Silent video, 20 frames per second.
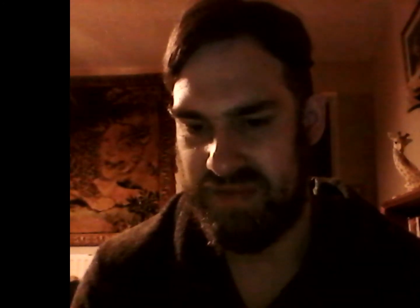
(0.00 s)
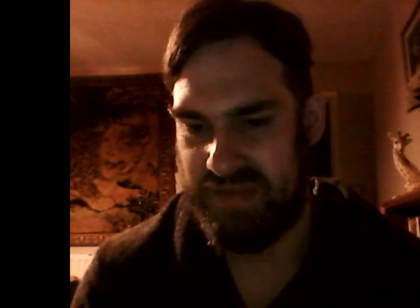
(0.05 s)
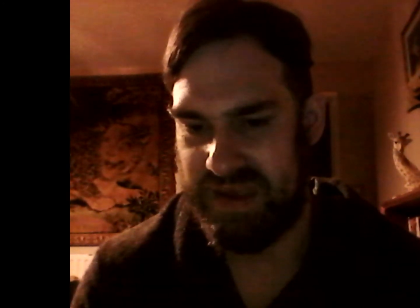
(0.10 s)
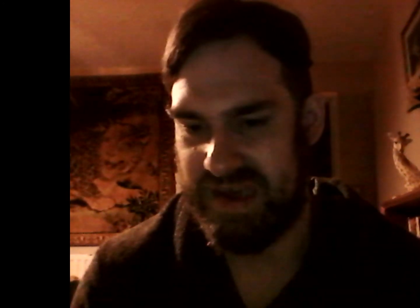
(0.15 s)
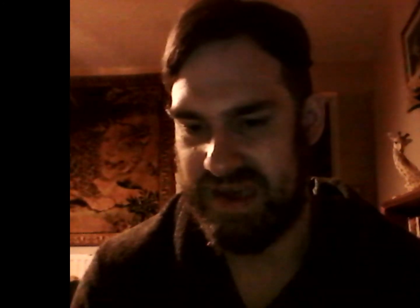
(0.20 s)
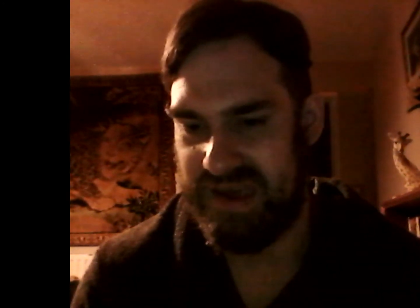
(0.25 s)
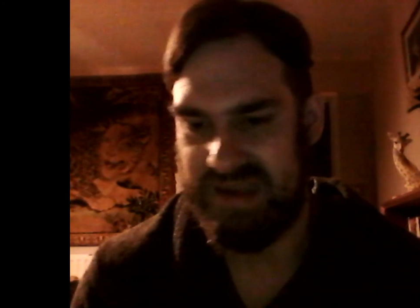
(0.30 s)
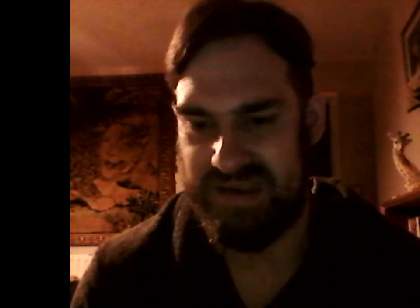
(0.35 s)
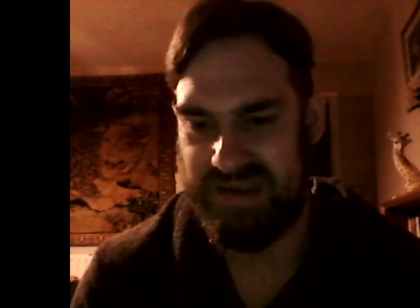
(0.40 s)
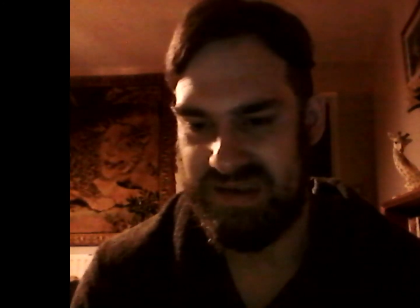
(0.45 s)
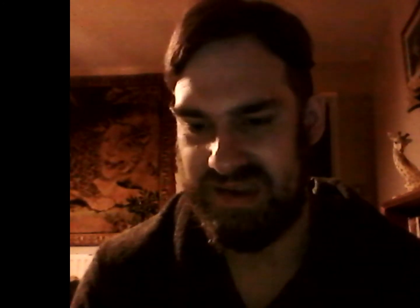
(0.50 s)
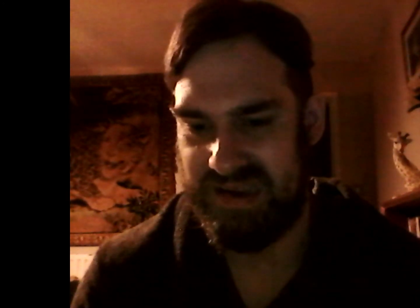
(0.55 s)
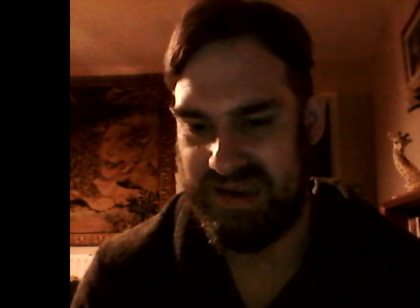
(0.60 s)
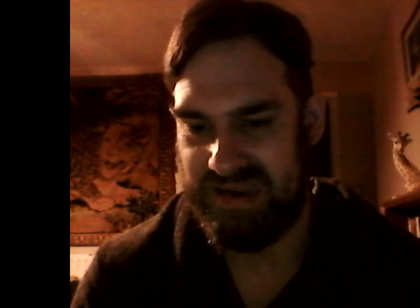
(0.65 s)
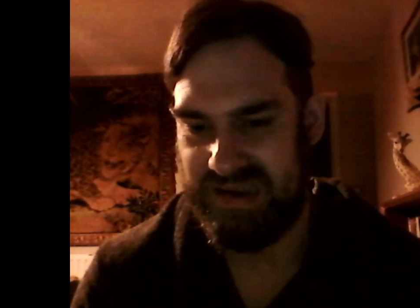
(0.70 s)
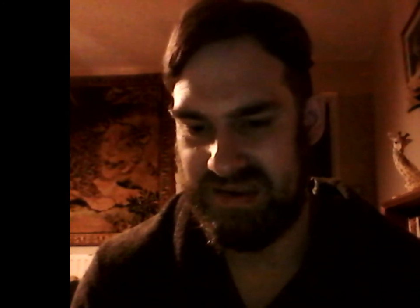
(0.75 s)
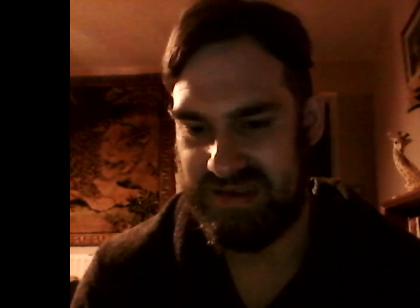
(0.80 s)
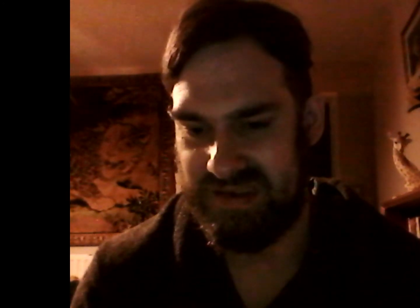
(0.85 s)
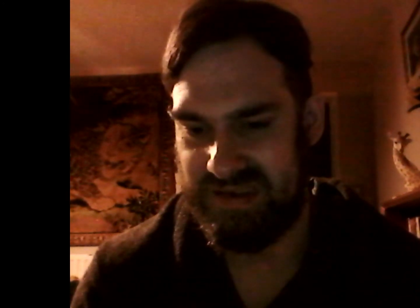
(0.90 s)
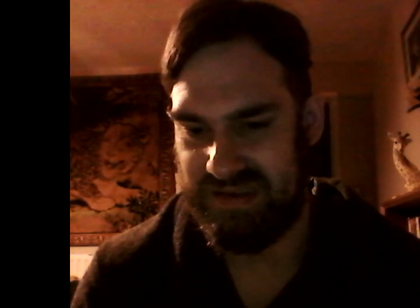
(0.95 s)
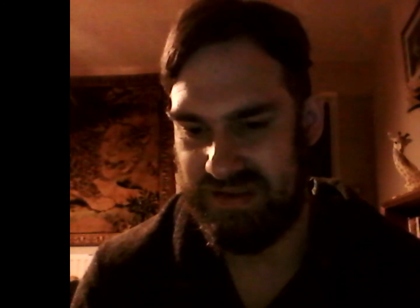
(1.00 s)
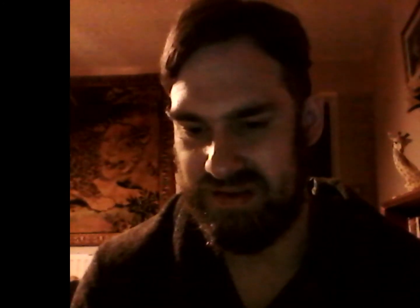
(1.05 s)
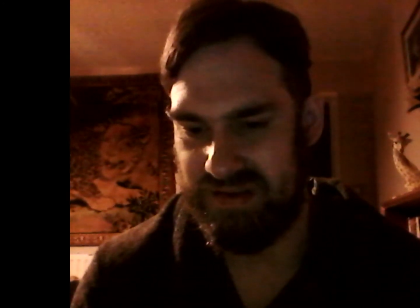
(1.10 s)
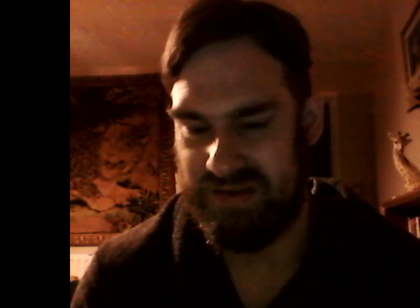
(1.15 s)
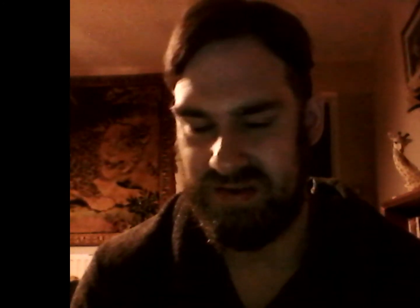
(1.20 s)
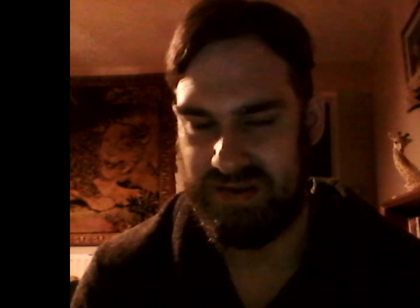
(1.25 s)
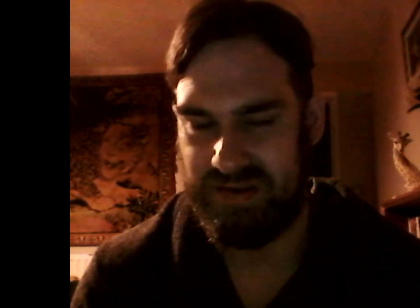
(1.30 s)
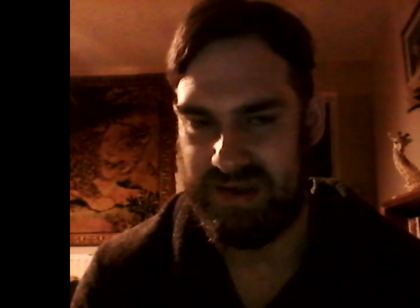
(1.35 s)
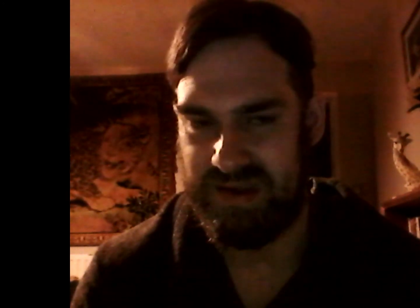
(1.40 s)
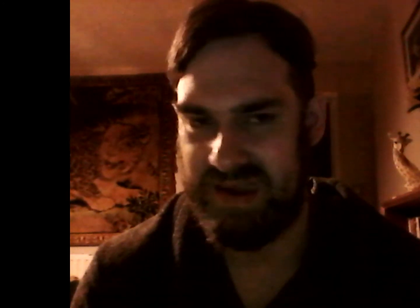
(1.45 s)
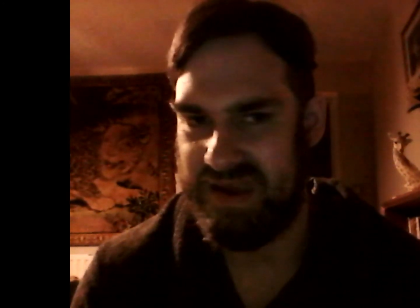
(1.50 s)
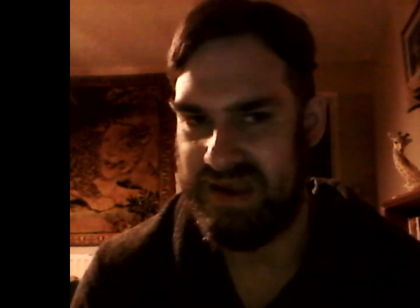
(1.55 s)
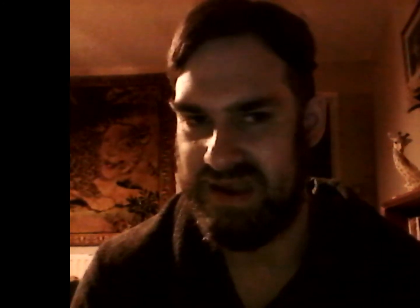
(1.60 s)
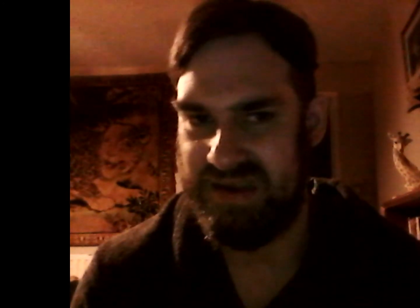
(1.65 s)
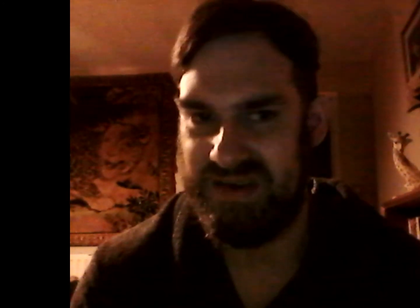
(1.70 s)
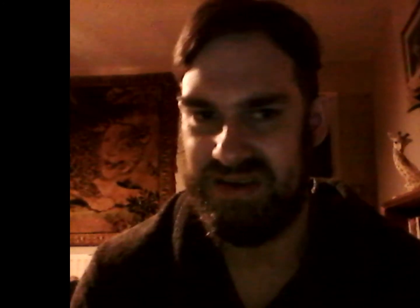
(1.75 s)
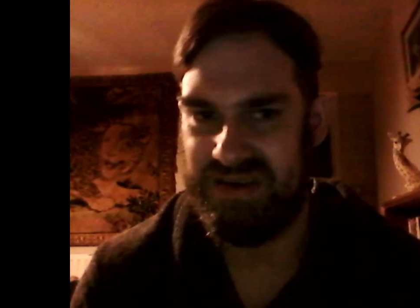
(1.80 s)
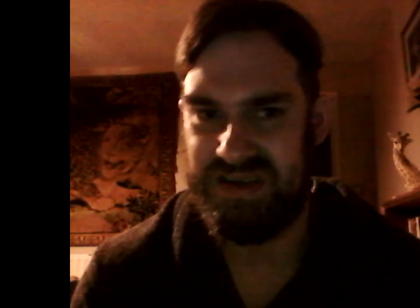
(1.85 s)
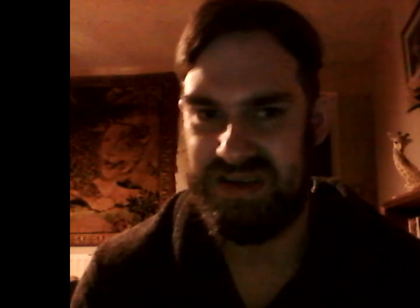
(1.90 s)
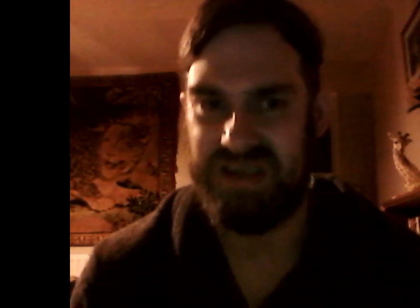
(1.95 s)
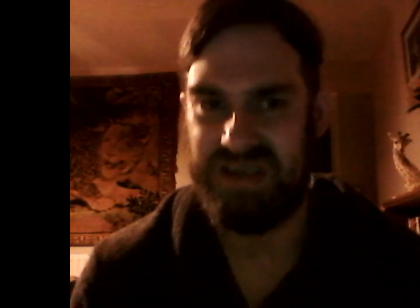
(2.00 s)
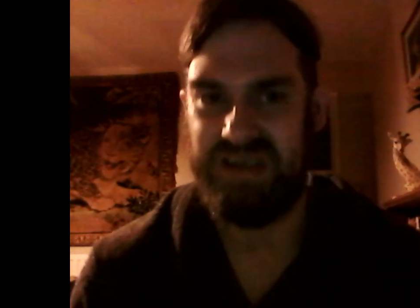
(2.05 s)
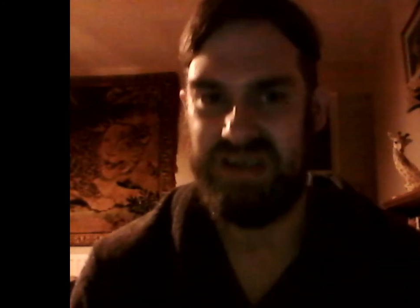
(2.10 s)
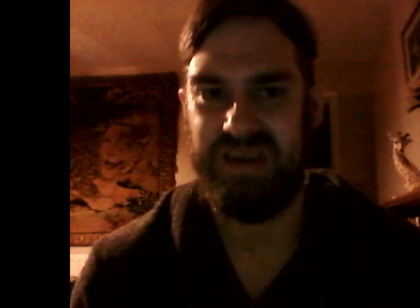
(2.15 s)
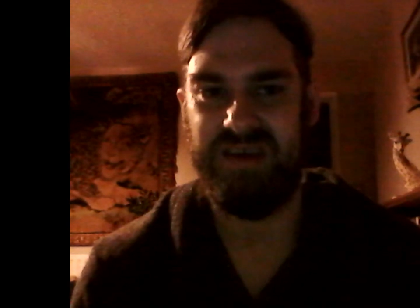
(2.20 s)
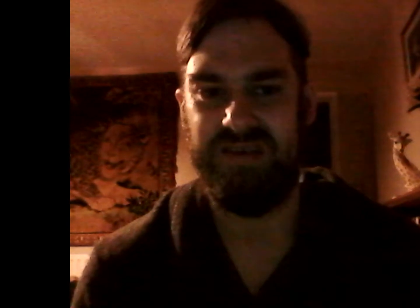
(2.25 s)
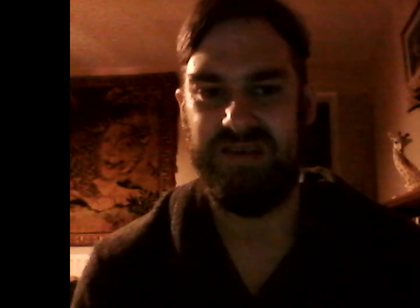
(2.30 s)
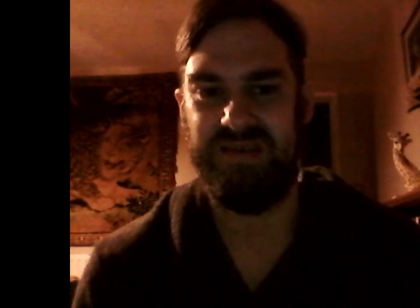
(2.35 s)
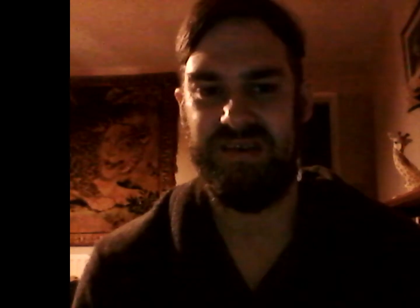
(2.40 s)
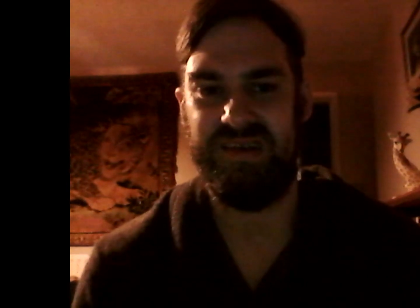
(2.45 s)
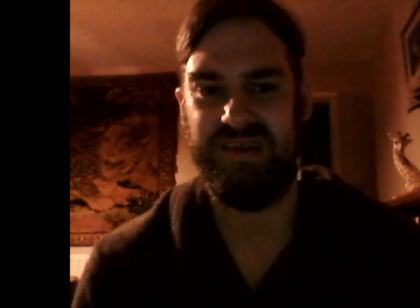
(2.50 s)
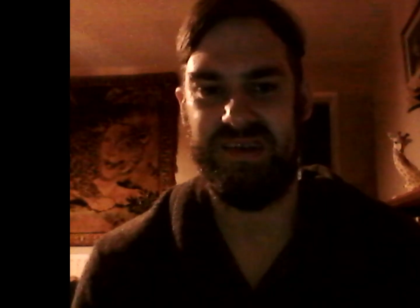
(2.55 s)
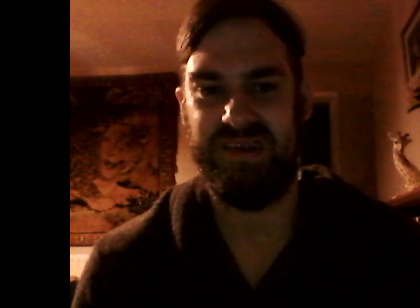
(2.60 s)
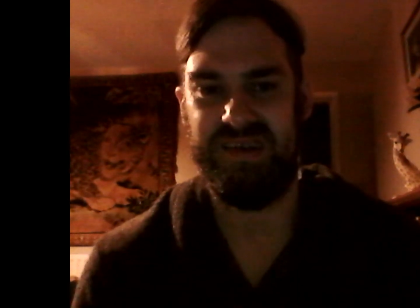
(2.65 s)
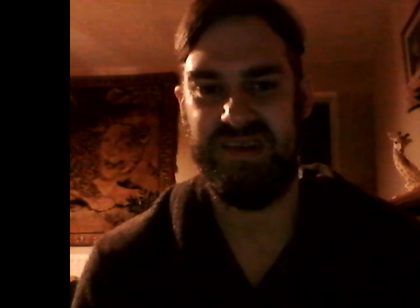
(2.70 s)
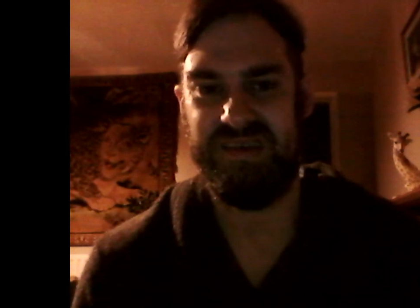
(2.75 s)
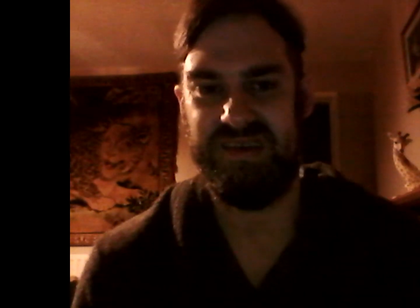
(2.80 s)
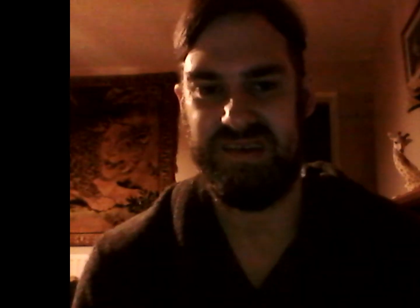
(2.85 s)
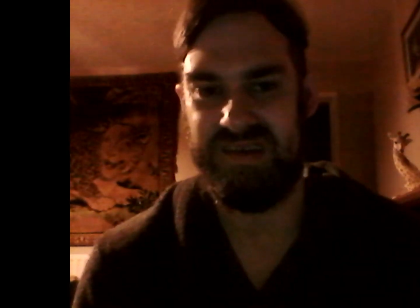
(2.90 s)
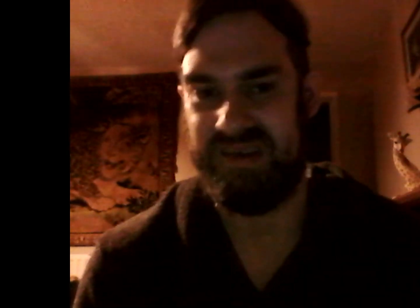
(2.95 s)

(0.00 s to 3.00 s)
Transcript: that and takes a look, and she notices,